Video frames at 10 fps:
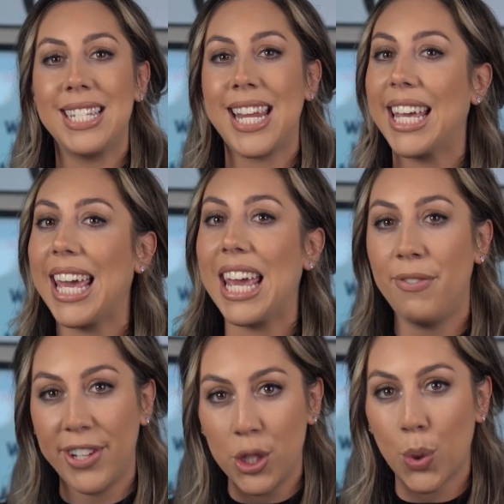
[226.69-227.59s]
and take
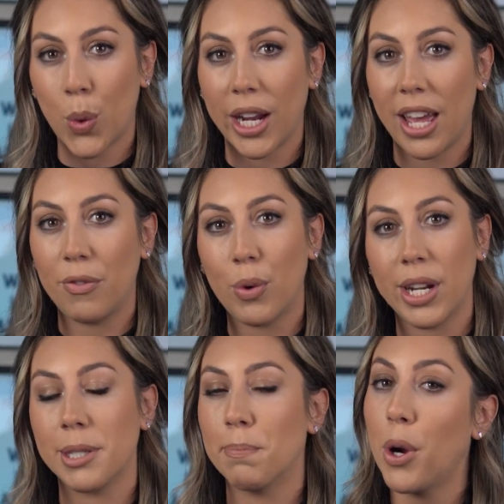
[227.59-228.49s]
inventory of
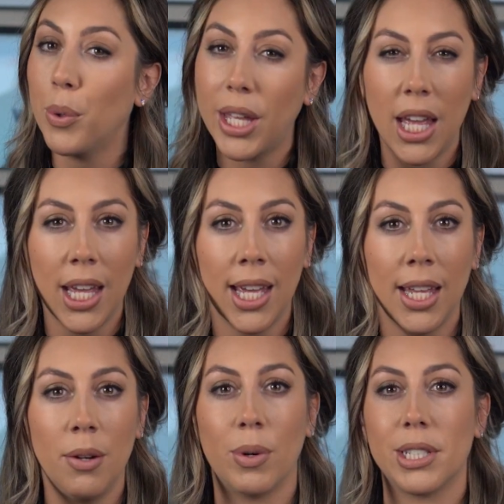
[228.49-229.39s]
what is
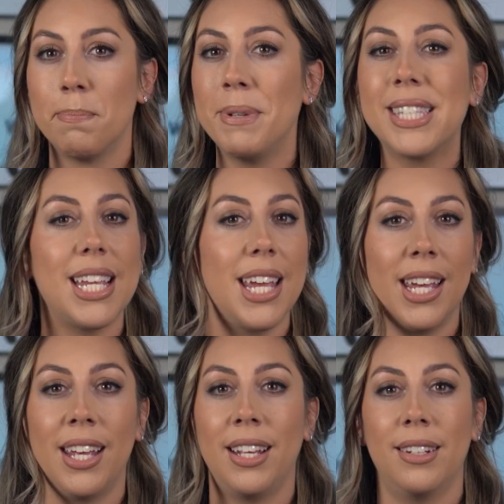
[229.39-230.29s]
broken, what's
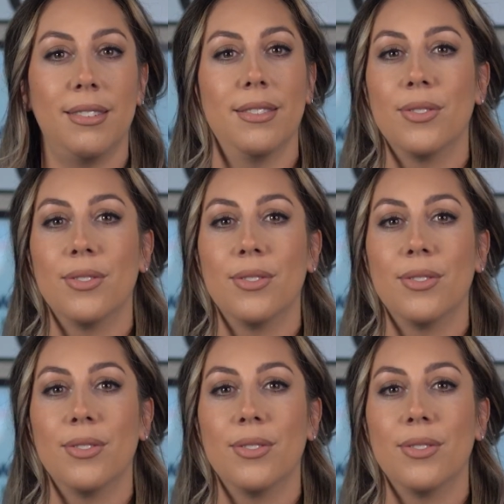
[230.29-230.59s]
missing,